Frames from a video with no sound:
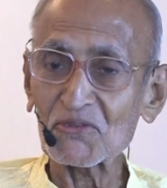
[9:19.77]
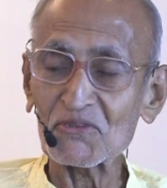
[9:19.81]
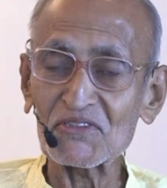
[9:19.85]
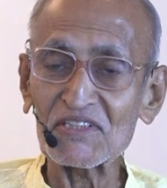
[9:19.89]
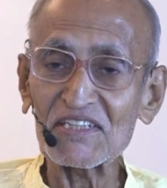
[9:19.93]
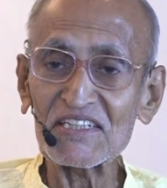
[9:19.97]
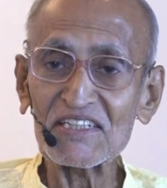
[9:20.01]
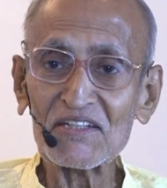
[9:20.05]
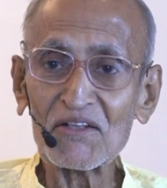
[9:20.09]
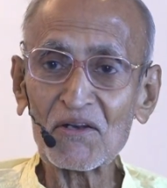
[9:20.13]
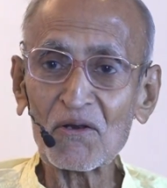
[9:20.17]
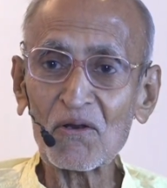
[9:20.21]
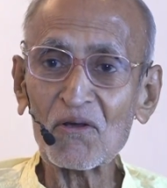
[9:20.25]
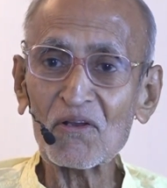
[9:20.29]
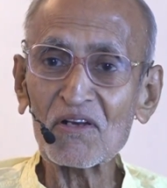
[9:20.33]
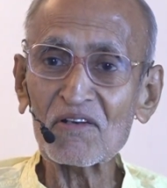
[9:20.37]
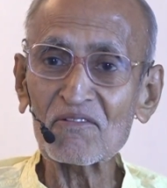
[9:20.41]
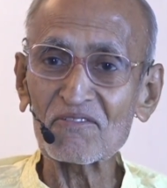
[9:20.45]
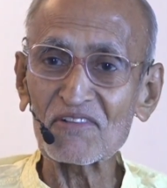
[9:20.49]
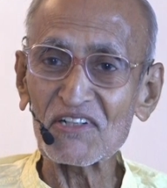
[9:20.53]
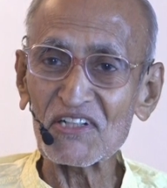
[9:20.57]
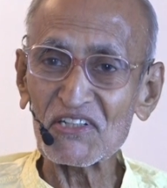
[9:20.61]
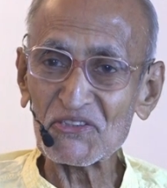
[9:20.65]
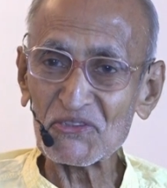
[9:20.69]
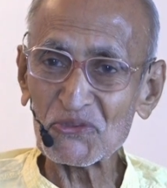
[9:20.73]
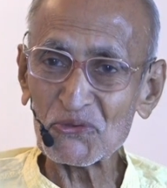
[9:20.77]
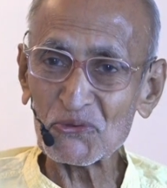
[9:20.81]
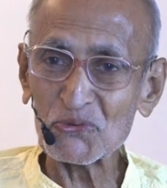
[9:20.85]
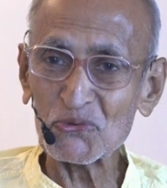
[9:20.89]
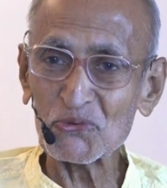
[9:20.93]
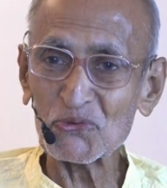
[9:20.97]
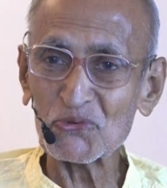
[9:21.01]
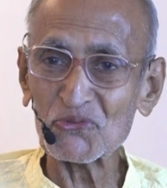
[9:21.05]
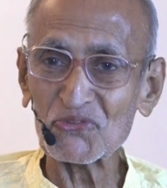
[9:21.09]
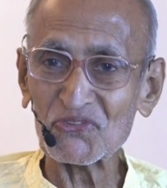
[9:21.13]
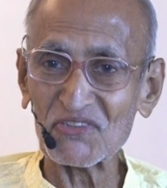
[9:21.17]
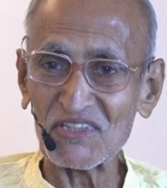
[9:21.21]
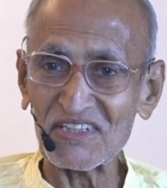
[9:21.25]
So these are all
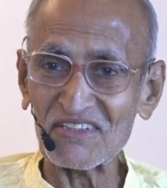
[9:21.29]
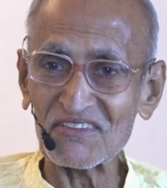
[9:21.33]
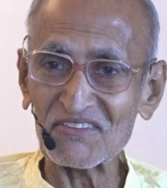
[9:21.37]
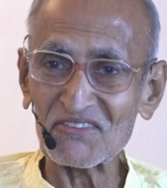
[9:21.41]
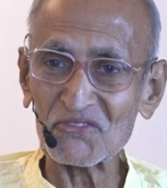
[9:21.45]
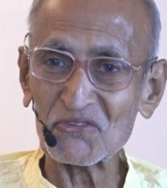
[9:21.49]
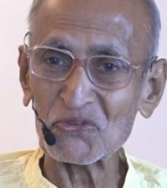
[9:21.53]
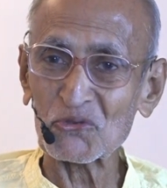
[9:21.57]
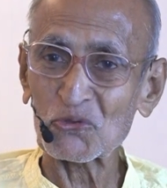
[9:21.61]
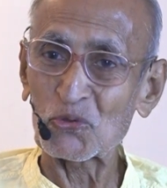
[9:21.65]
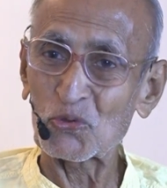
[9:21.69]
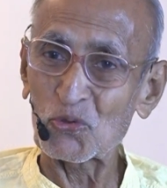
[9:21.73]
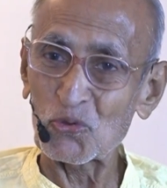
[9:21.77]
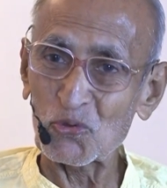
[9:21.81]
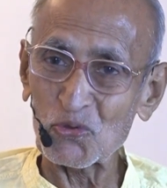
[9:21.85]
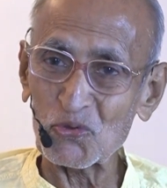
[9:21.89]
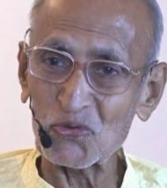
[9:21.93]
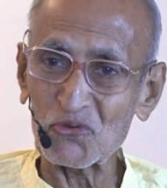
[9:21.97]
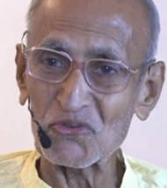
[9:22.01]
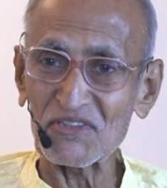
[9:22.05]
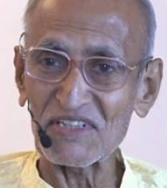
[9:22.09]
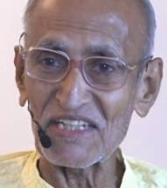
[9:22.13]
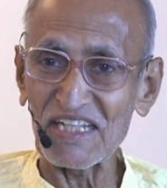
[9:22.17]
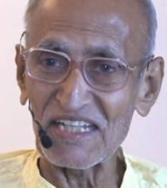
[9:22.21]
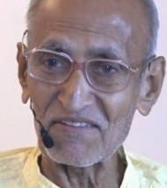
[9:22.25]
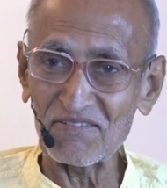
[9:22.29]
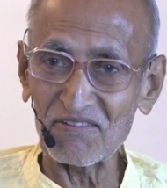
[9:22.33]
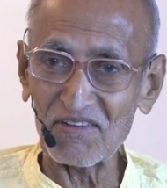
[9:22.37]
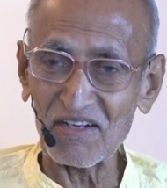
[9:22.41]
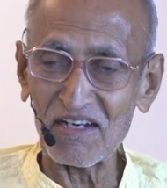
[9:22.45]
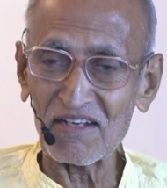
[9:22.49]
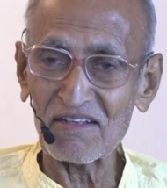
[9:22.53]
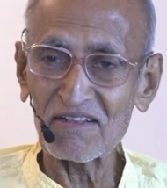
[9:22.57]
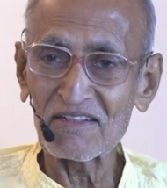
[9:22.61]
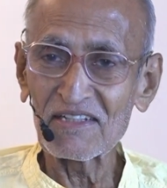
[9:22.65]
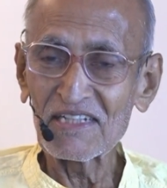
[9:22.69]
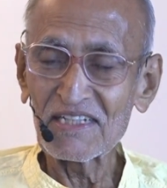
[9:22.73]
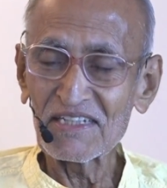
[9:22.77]
virtues, sins, good,
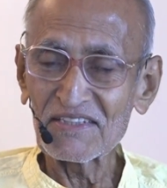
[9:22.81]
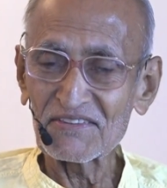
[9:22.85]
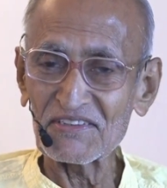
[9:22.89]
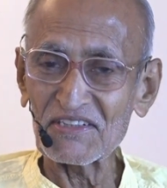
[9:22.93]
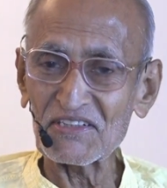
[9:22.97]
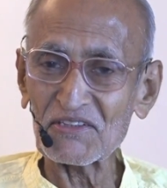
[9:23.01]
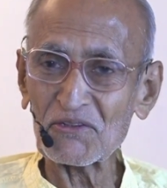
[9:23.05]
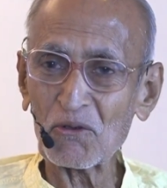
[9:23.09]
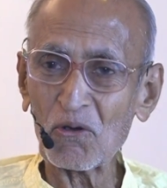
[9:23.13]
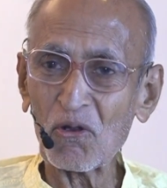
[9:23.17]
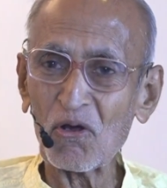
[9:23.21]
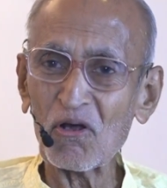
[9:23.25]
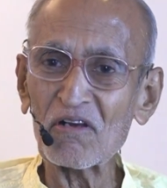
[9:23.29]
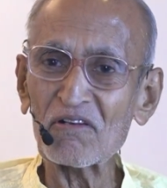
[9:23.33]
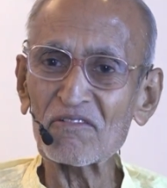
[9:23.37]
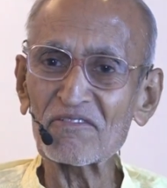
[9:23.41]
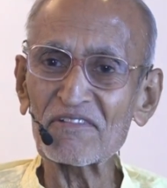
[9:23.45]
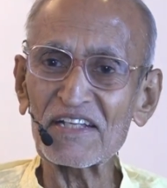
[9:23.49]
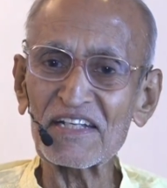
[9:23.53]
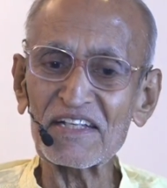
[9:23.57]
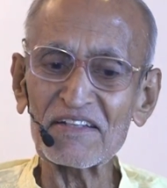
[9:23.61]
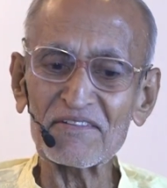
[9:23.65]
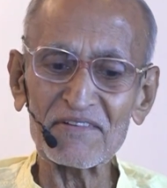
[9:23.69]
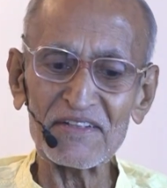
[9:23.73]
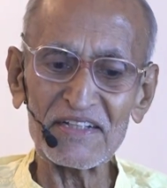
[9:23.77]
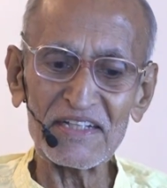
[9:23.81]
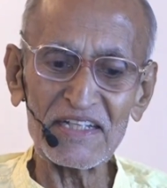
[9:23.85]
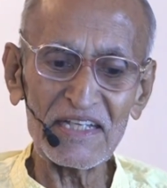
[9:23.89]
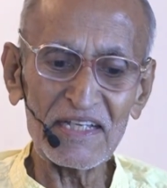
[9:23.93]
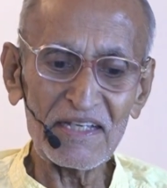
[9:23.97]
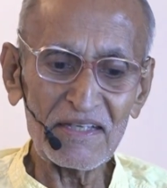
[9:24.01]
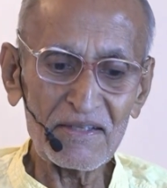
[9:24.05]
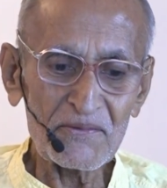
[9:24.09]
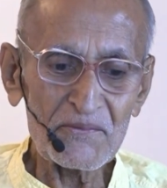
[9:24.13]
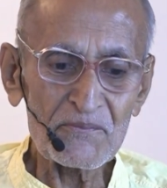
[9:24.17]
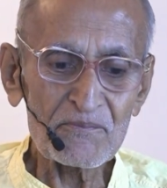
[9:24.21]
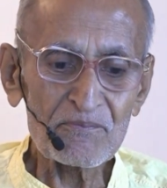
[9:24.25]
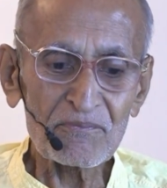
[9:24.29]
evil. These are all very,
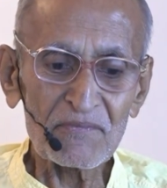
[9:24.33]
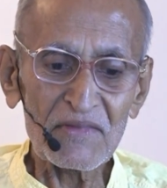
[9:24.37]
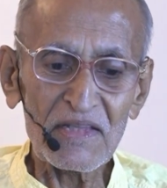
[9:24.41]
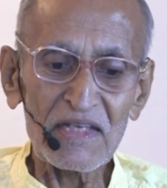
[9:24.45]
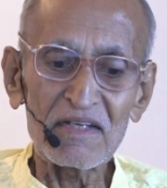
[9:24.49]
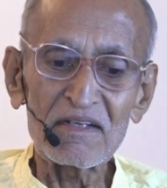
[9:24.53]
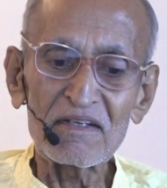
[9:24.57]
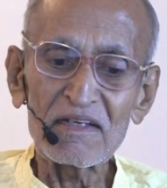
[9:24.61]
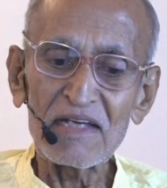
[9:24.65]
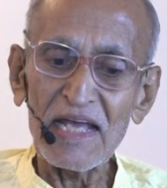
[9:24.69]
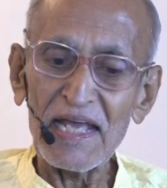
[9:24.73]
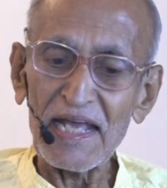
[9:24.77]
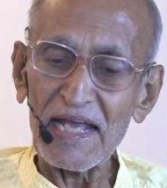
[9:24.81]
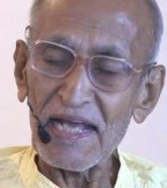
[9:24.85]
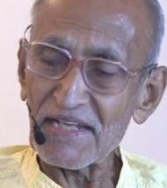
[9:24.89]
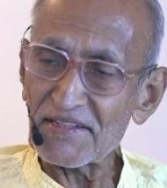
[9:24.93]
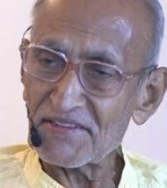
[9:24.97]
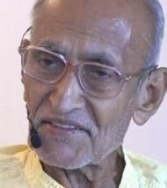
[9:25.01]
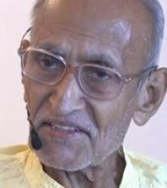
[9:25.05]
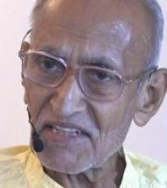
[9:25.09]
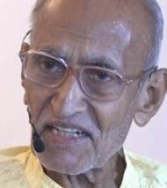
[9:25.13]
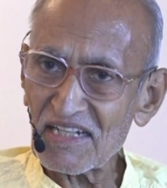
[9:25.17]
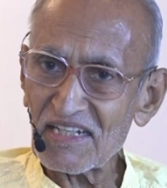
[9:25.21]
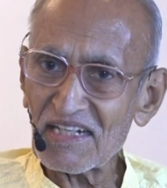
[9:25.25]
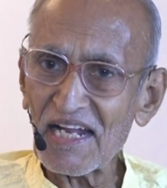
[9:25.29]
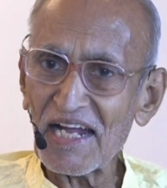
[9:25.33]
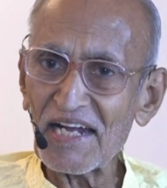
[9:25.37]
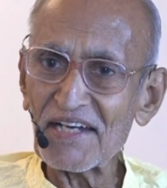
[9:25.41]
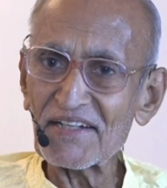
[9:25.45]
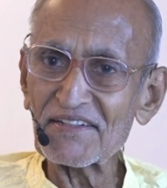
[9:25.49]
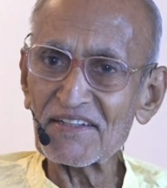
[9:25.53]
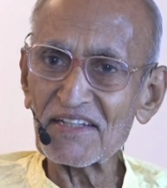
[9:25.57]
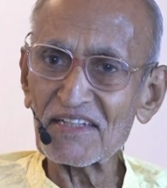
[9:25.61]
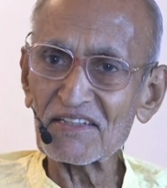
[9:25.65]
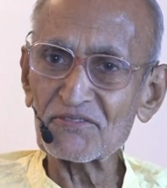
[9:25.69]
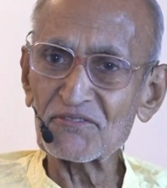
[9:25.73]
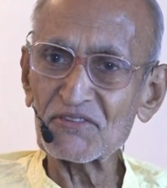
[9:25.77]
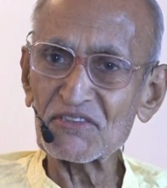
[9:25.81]
very ethical
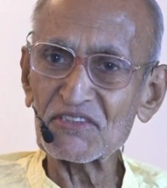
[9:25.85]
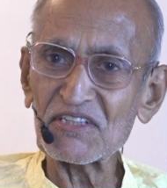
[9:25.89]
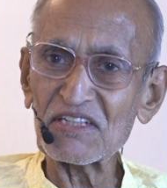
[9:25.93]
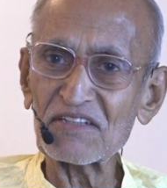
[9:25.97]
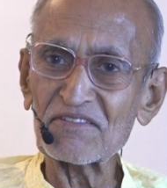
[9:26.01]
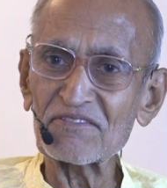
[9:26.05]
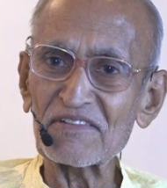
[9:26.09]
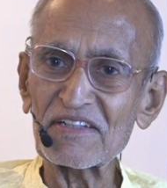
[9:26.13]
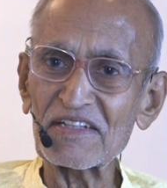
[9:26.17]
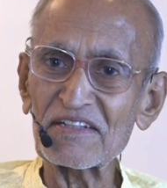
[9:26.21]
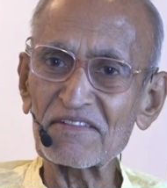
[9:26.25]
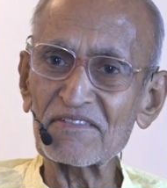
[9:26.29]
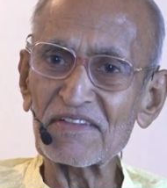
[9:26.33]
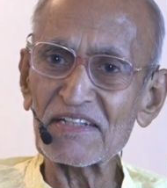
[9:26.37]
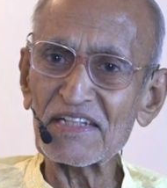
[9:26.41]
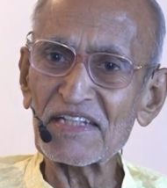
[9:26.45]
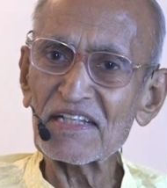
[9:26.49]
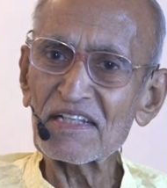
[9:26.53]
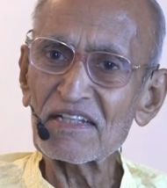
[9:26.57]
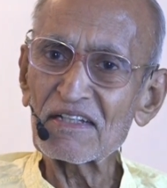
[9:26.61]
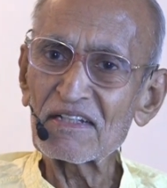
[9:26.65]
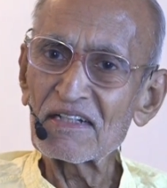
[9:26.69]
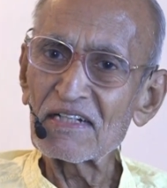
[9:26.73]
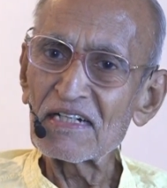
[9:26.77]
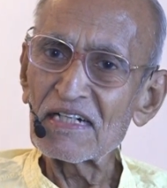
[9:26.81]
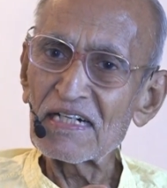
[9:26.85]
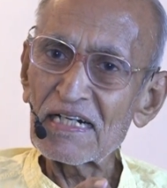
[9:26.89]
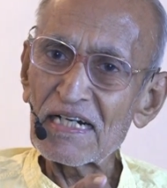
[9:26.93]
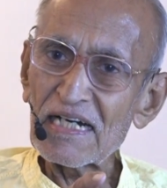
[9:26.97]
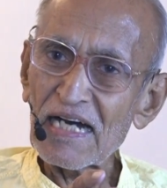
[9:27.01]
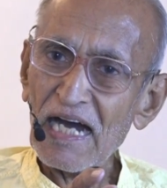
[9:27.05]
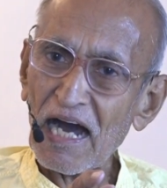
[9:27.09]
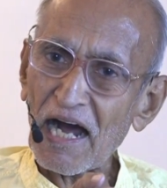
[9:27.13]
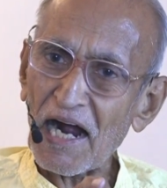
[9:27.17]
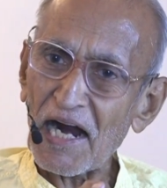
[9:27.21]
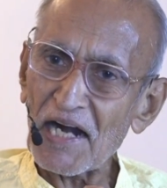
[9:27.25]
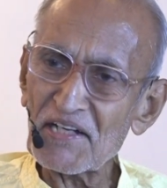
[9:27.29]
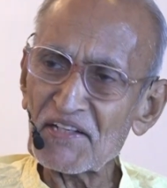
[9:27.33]
ideas which are very, very
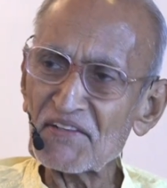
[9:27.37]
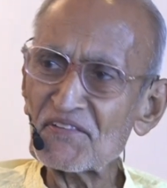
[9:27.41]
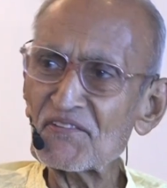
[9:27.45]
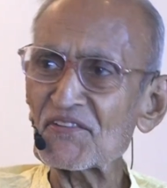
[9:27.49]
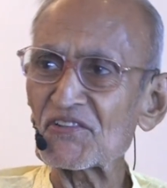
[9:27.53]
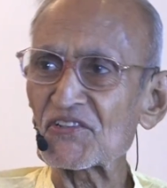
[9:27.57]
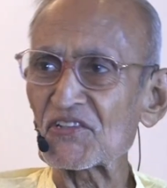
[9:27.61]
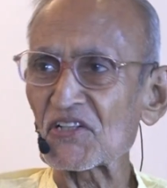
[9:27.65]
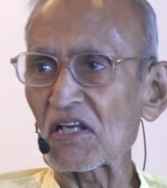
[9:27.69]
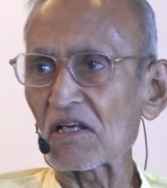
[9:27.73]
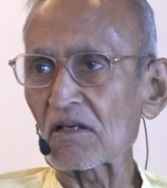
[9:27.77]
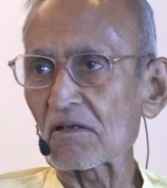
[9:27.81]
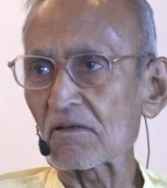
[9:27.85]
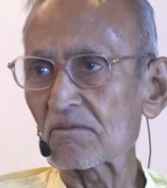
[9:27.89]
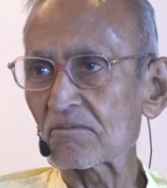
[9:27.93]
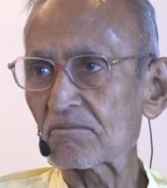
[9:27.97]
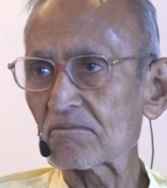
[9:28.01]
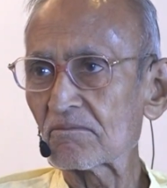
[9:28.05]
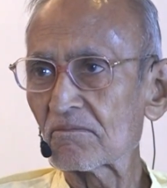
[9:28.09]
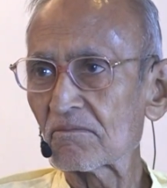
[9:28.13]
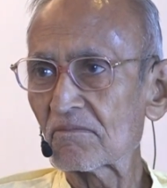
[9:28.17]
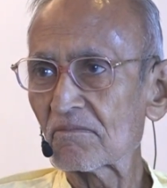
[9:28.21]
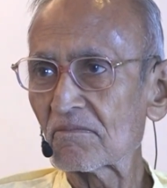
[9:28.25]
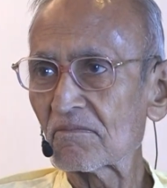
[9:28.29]
artificial.